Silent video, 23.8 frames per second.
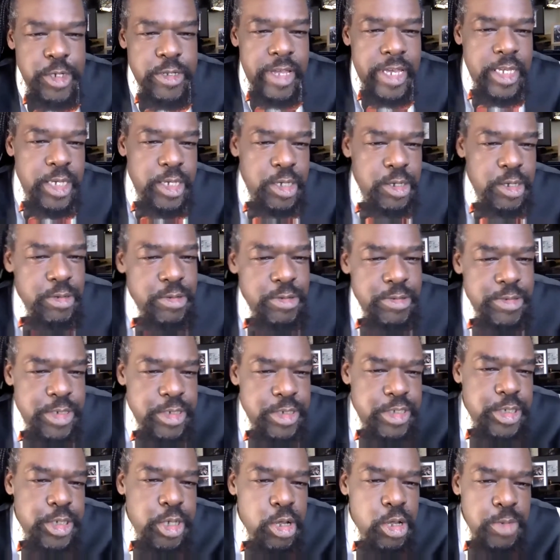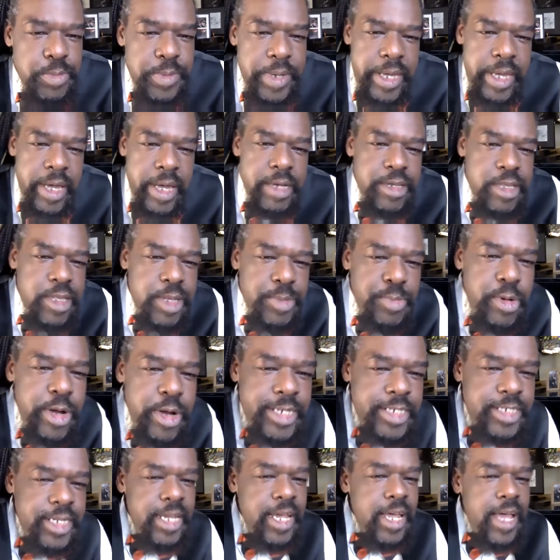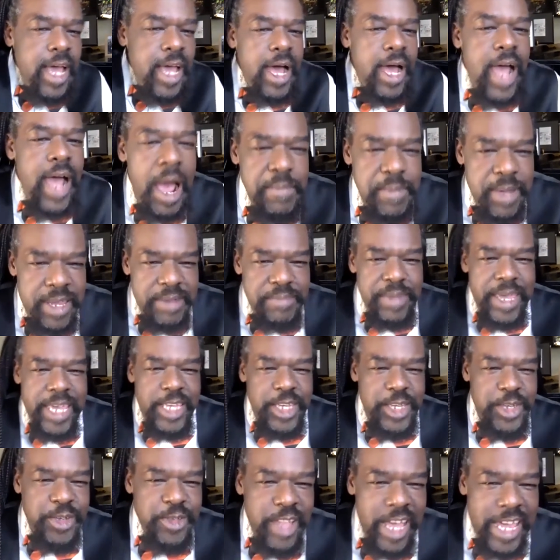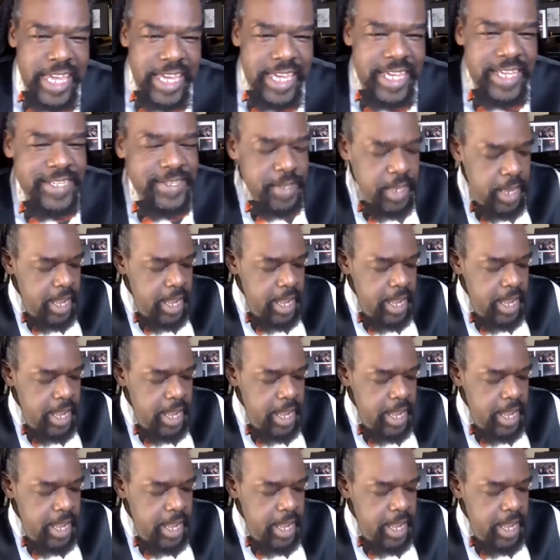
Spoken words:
Like you sold me Under the Bridge, I'm going to make you like it.